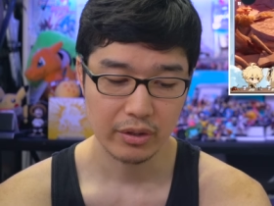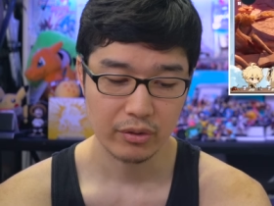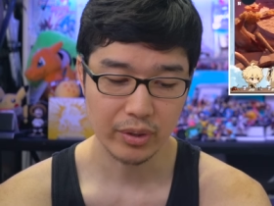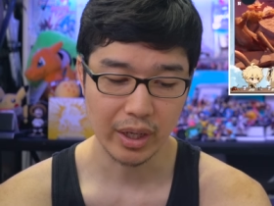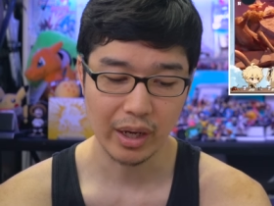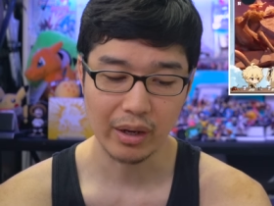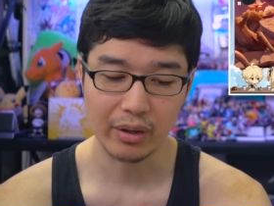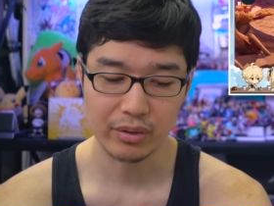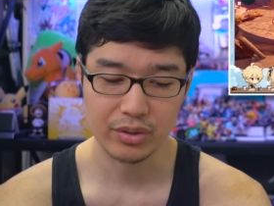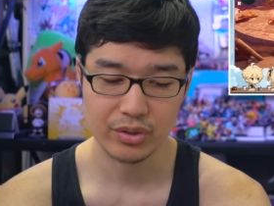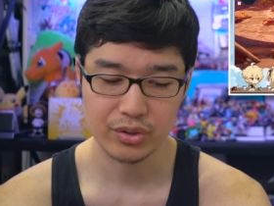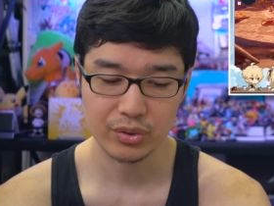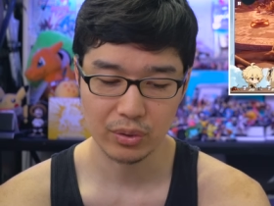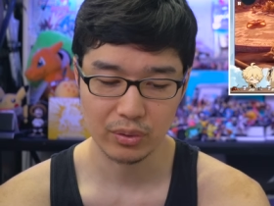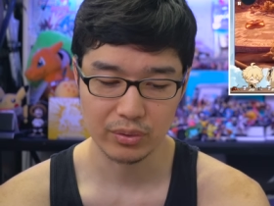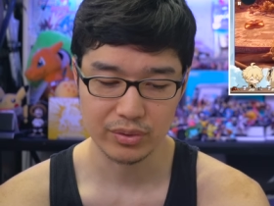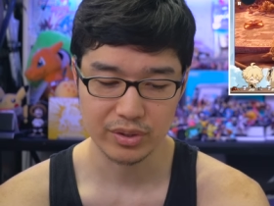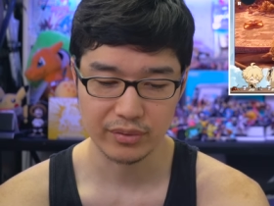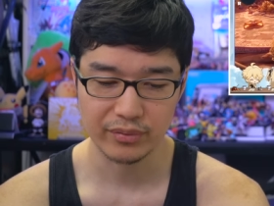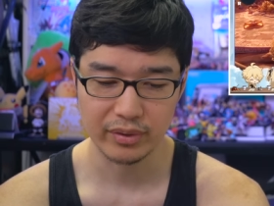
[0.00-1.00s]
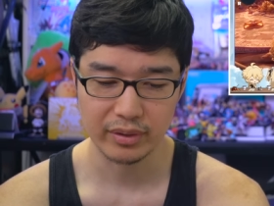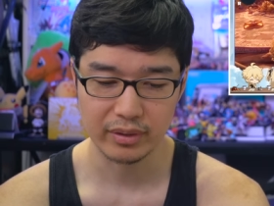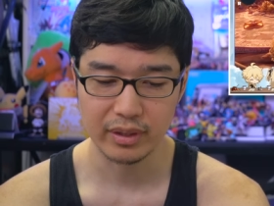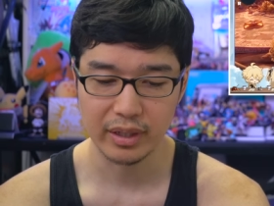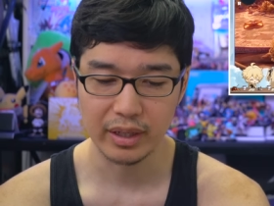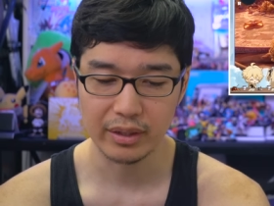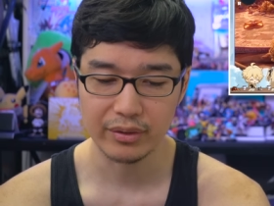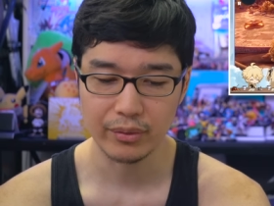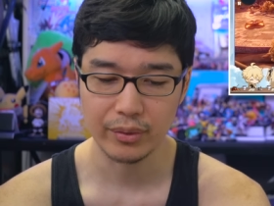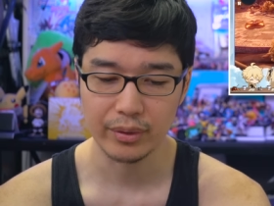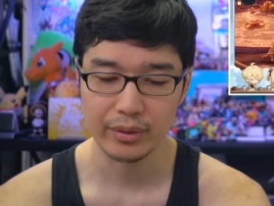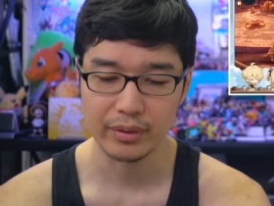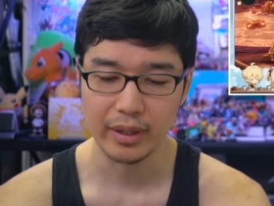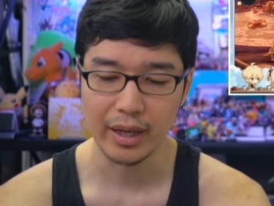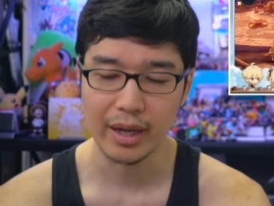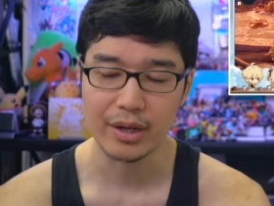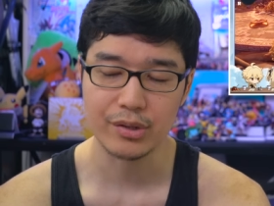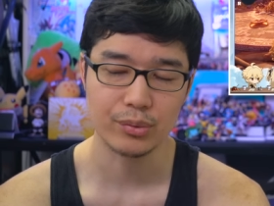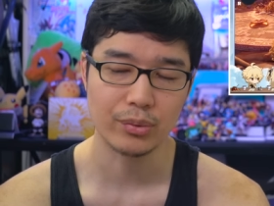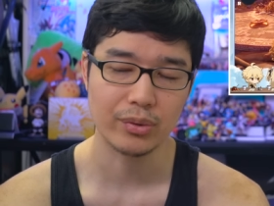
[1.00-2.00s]
crowd control and stuff like that during the
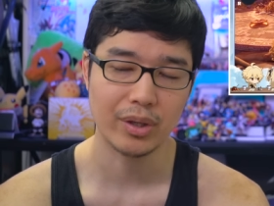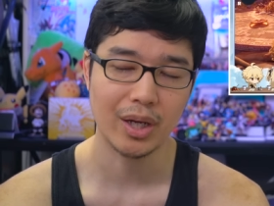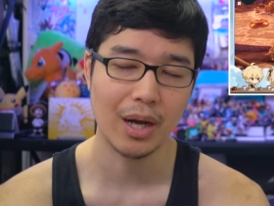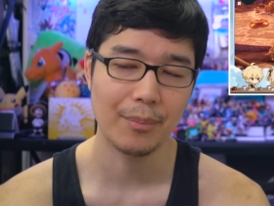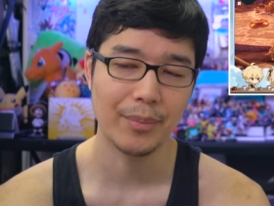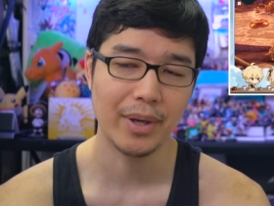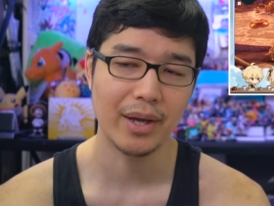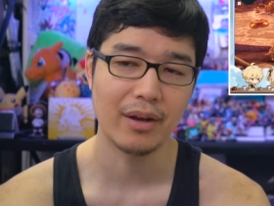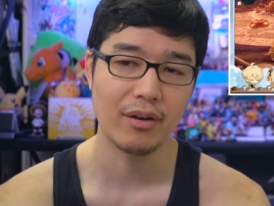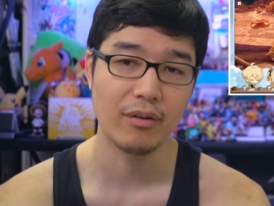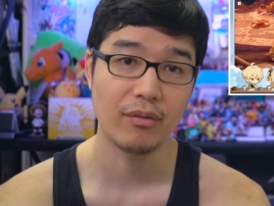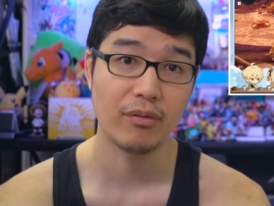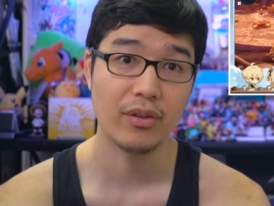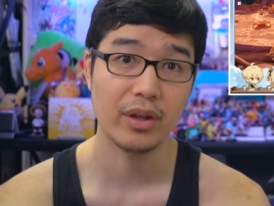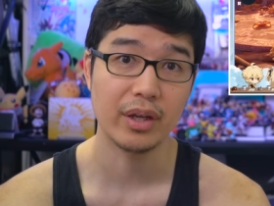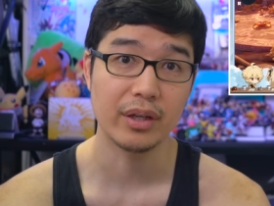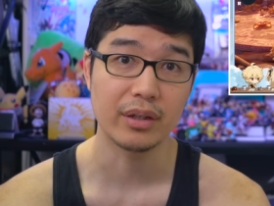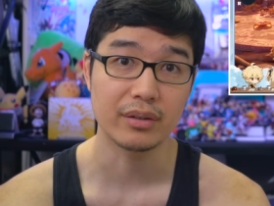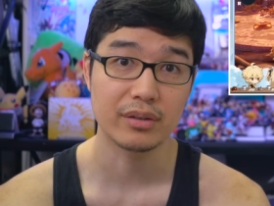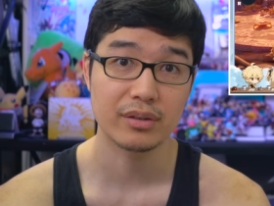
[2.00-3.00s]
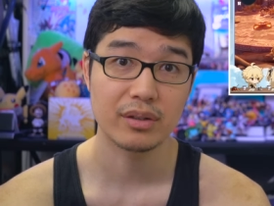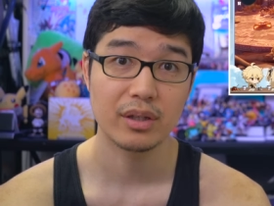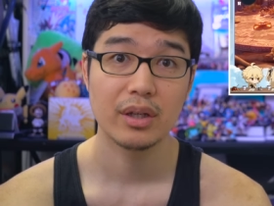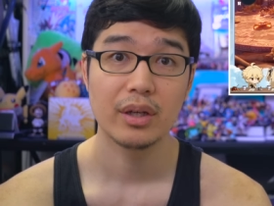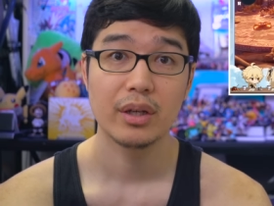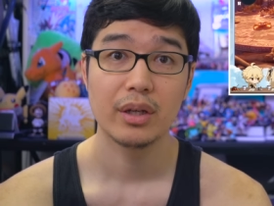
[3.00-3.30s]
actual combat of things.